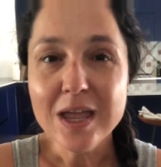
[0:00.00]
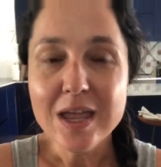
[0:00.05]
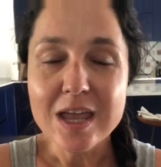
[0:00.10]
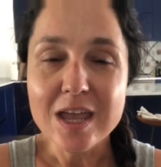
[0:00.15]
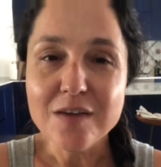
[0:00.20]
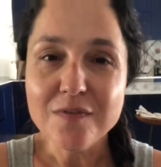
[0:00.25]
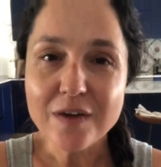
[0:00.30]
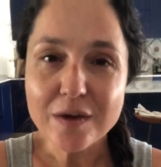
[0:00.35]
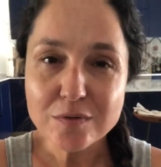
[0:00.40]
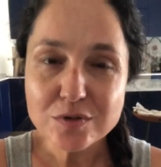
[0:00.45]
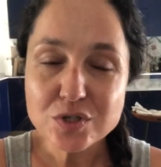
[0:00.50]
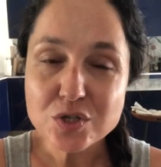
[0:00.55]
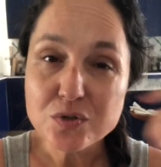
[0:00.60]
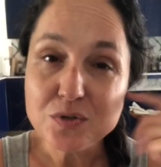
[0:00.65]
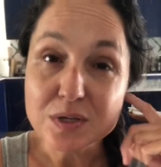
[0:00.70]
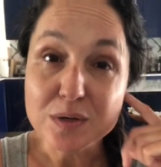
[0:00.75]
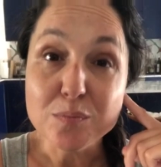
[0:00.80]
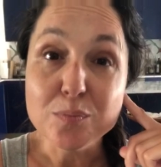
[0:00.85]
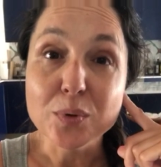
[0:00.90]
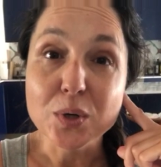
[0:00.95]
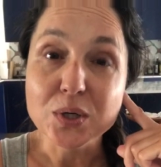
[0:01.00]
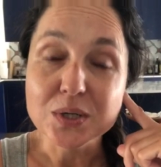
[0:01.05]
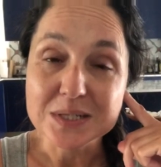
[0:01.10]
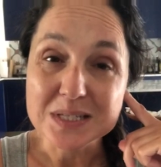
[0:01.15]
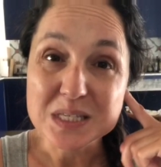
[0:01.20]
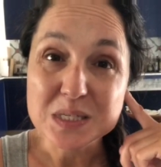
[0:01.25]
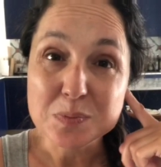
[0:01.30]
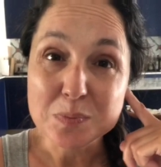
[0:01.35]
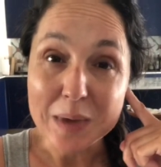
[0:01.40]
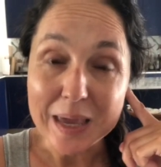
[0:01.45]
If I was using Burda
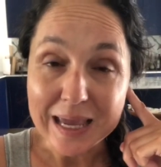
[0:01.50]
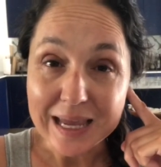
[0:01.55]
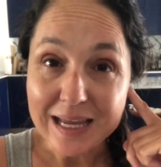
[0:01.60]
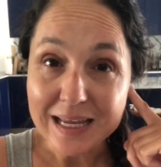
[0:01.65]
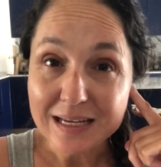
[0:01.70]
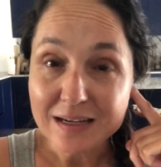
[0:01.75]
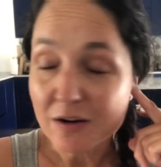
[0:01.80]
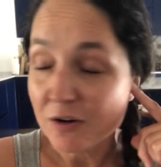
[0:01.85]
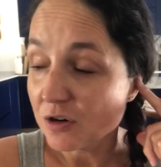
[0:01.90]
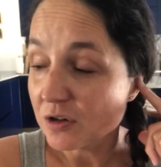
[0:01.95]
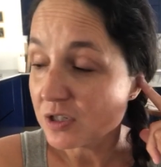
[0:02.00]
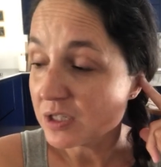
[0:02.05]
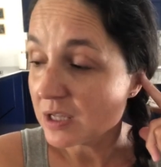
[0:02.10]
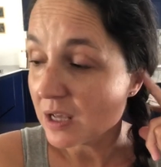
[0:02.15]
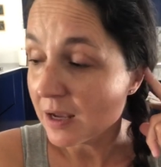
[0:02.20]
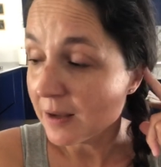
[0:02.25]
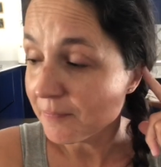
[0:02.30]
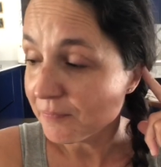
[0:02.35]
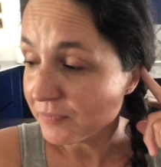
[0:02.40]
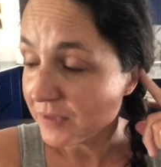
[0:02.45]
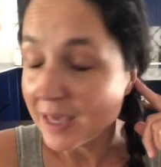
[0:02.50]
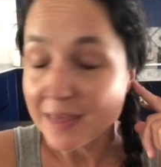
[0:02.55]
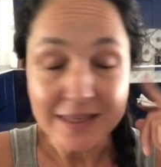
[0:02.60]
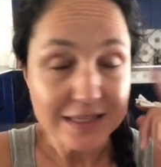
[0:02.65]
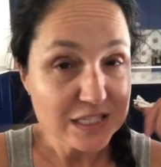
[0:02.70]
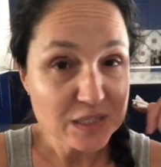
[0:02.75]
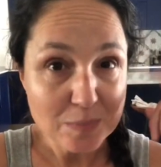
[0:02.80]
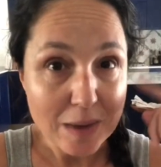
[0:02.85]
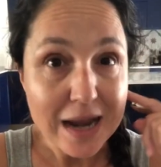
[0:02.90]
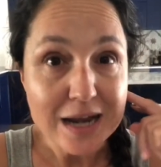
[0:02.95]
Spain, or yeah,
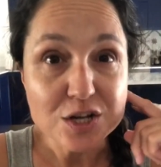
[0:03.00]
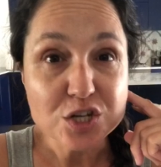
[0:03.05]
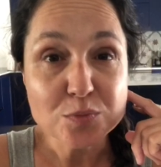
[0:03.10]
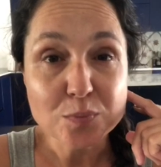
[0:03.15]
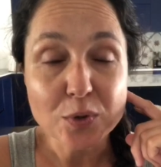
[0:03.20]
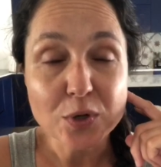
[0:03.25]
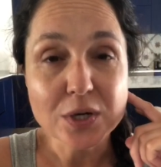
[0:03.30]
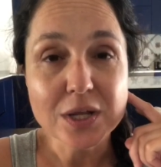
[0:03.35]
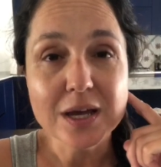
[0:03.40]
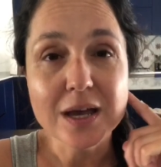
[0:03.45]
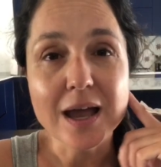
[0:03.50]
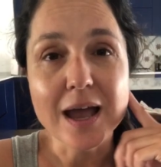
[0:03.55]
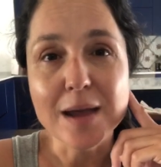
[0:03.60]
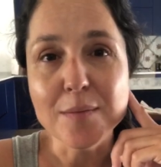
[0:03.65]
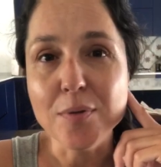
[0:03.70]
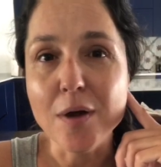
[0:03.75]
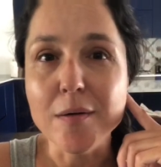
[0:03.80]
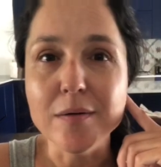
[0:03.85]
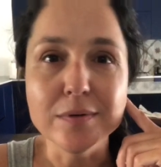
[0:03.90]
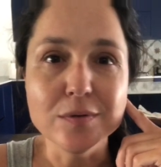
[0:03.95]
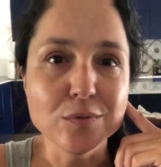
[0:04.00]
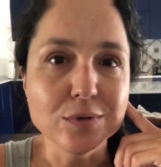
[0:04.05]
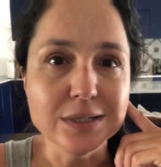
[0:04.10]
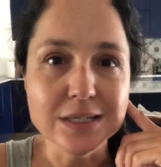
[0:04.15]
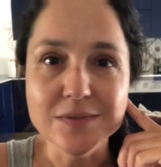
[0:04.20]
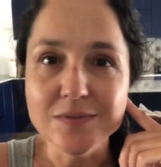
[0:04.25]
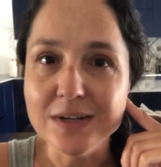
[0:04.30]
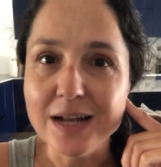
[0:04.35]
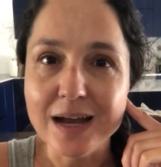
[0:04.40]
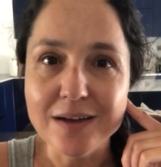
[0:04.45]
like Spanish Burda, I probably wouldn't
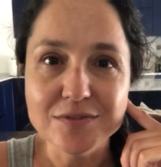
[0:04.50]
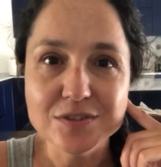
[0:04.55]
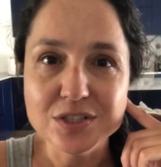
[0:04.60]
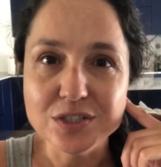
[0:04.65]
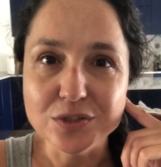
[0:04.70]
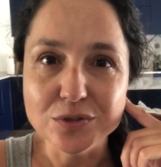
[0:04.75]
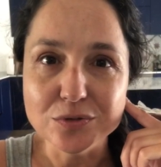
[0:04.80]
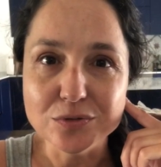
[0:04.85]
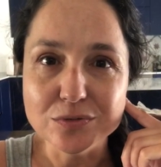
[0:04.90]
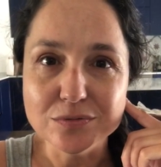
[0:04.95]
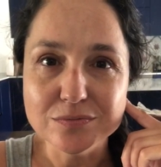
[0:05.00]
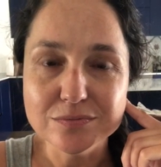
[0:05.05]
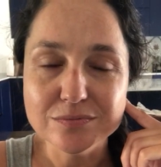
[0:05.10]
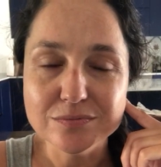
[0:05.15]
even have to